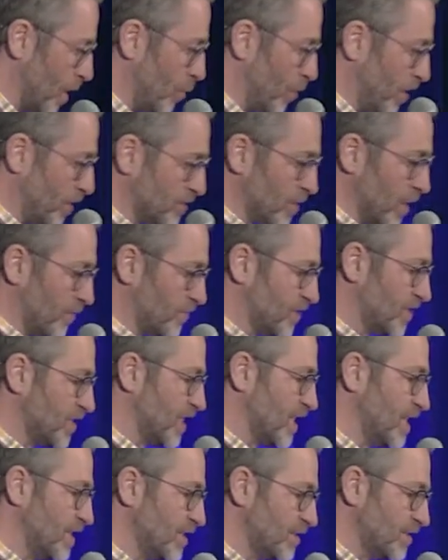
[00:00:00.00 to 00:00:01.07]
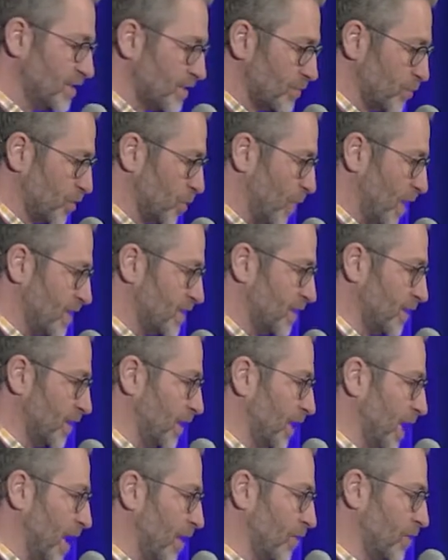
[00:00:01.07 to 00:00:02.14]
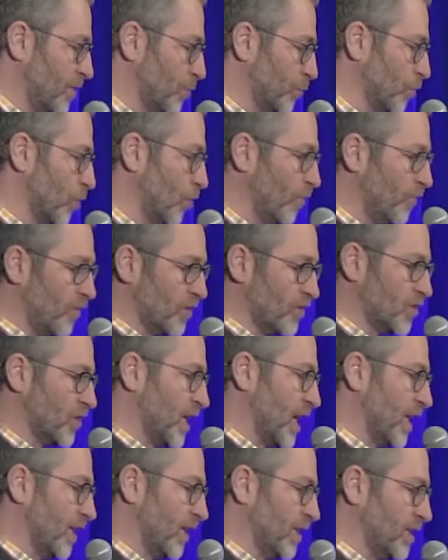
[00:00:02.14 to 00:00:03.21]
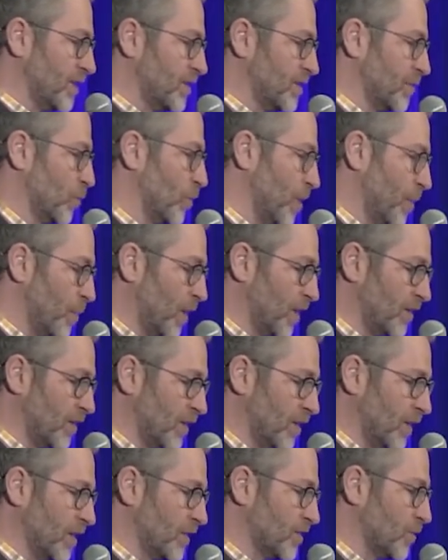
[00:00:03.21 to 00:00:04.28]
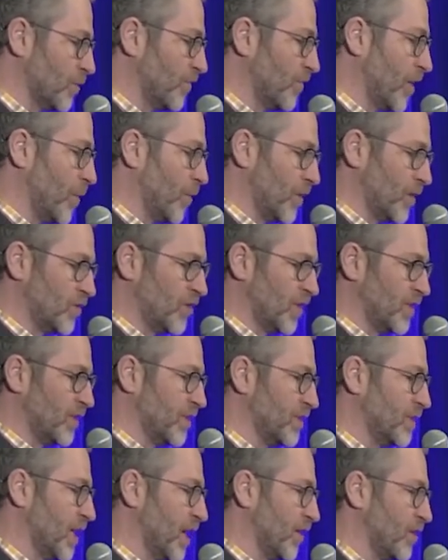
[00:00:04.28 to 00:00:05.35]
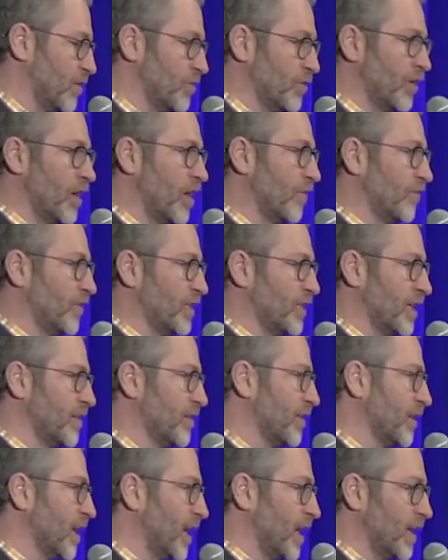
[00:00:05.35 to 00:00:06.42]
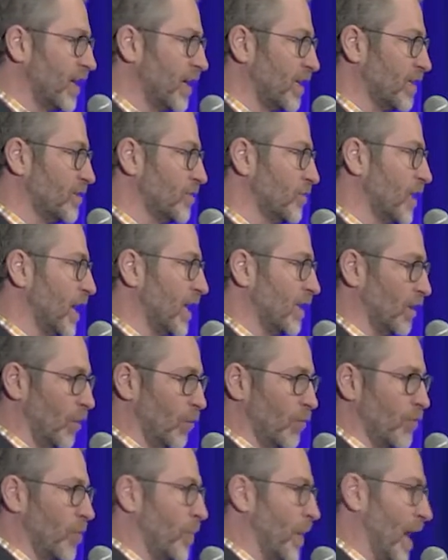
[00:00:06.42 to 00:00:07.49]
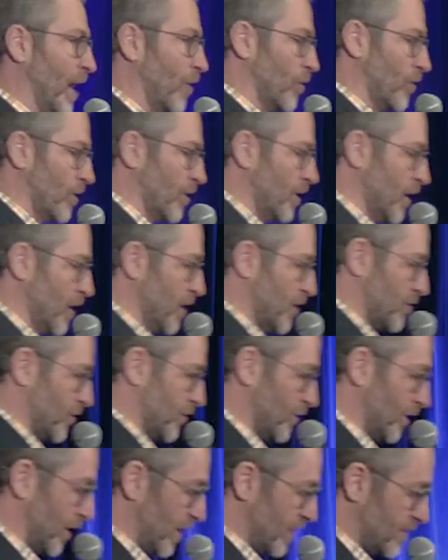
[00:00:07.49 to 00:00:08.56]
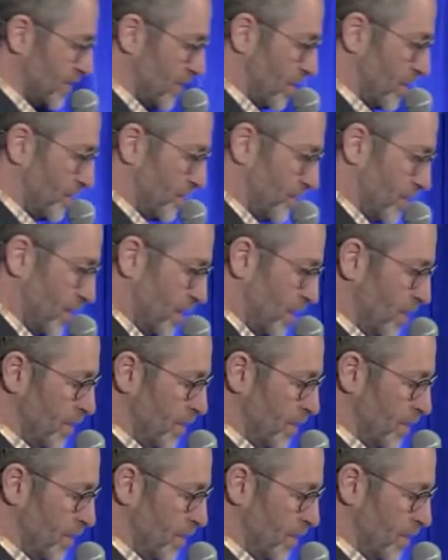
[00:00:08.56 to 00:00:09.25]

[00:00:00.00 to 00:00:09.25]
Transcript: We also have scenes, which basically allow you to roll functionality into one button click, so if I want to shut the entire unit off at the end of the night, I can do that, lower the power, turn the lights off.